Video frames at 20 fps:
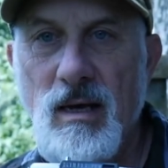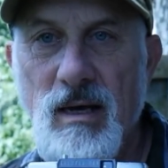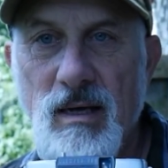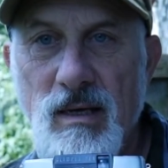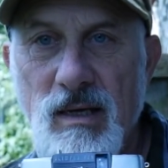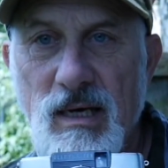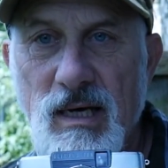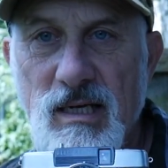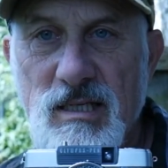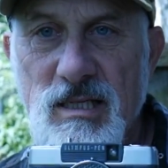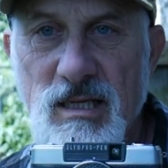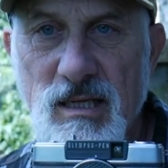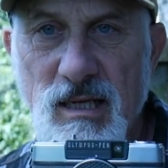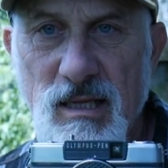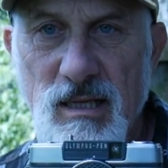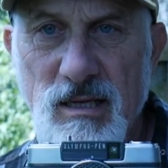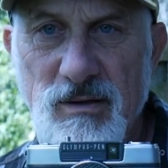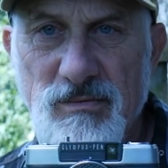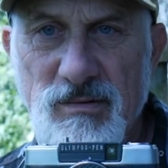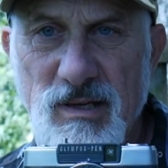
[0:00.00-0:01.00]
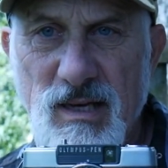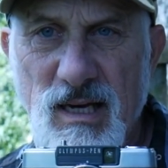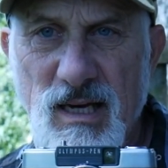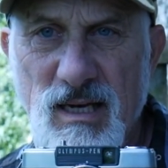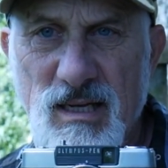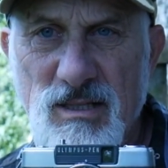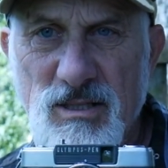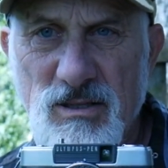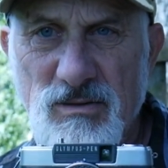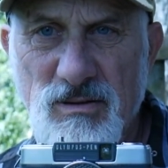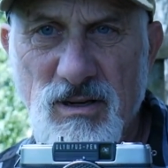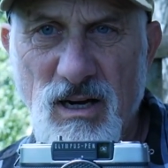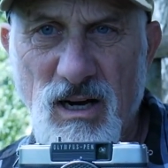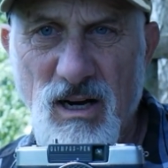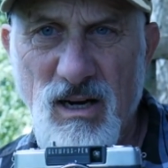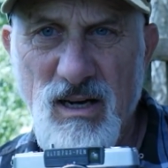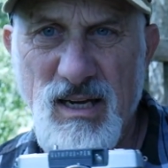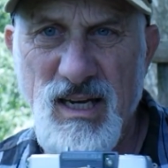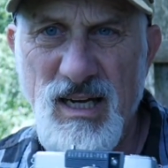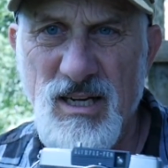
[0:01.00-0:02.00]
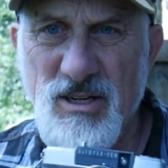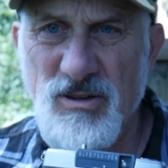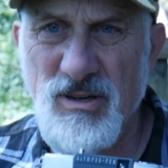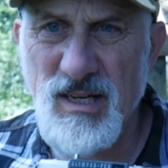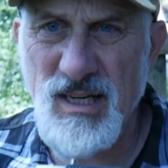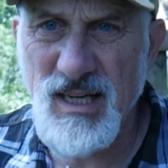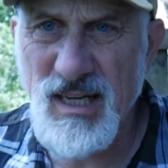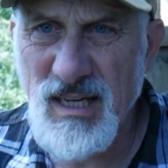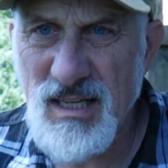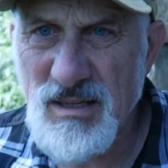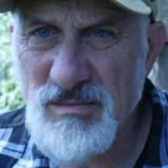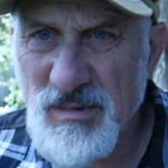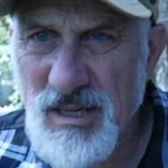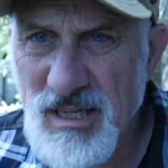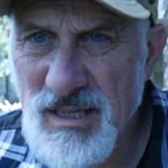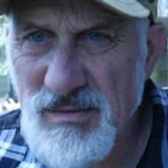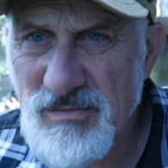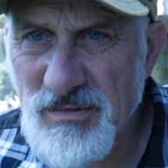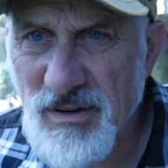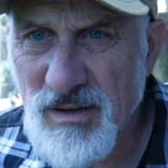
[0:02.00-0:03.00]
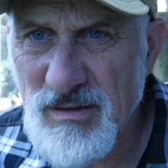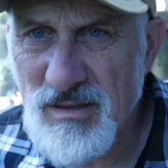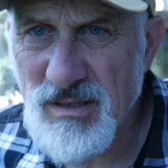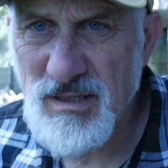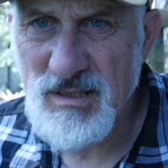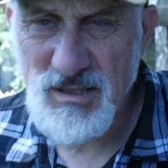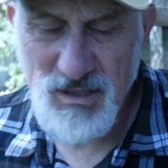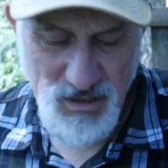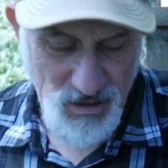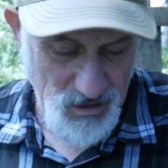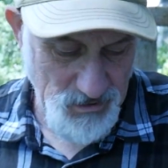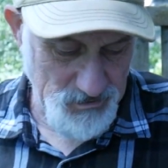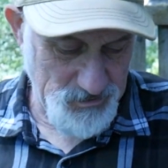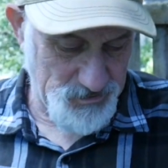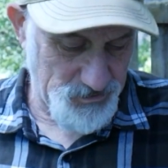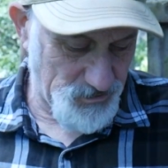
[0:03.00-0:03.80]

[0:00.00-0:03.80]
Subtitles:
yeah, it's in a lovely sort of khaki green. Am I in focus? Yeah.